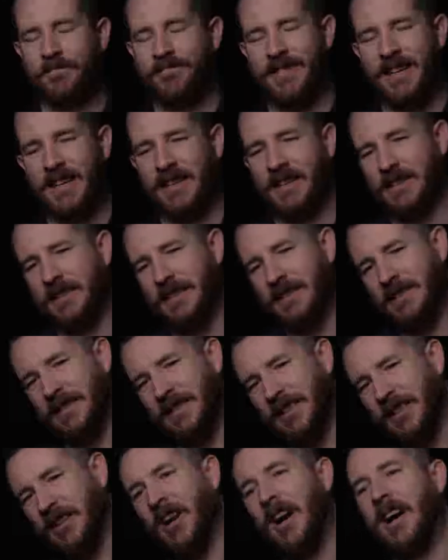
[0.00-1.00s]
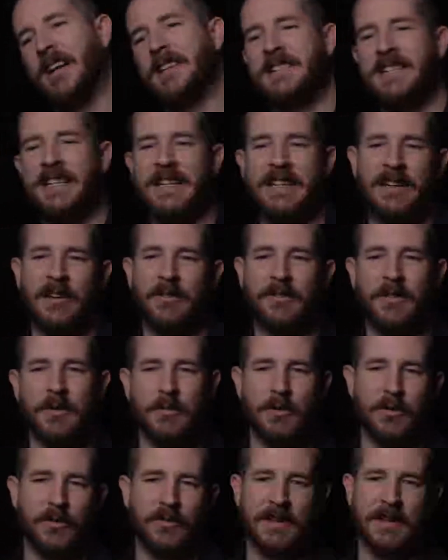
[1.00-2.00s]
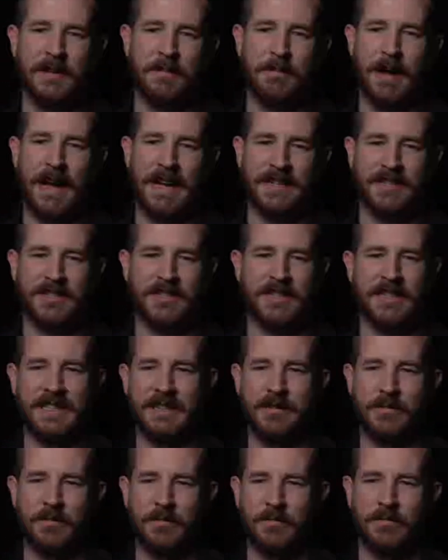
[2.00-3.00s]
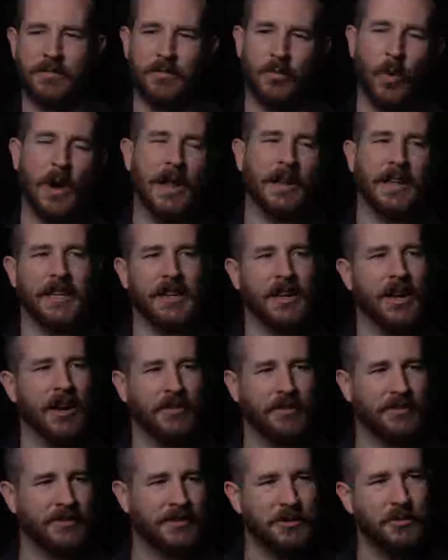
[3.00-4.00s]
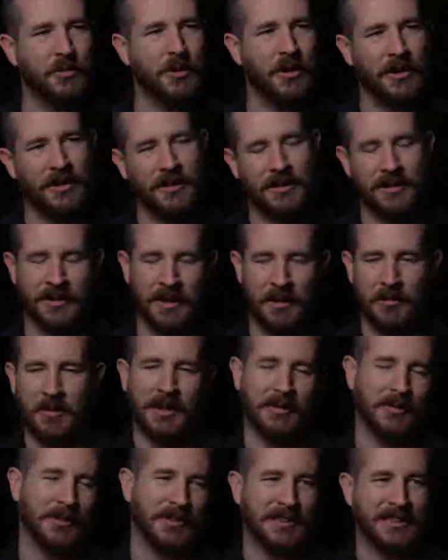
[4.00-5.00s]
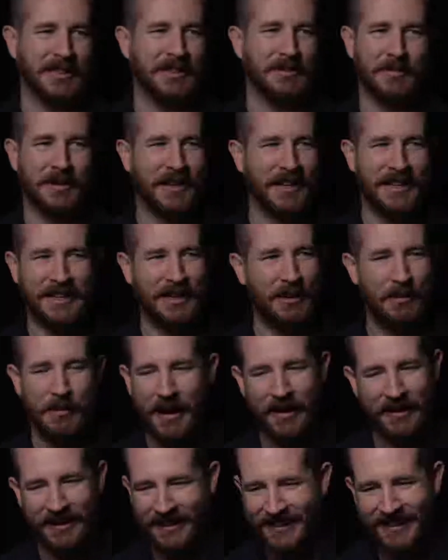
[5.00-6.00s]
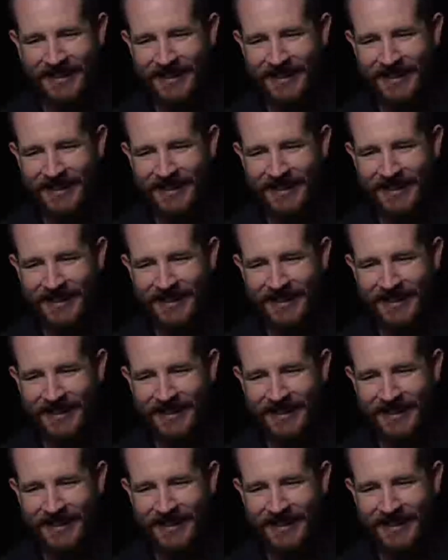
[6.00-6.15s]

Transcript: the content of the movie matched it well enough to where I'm not really complaining about it.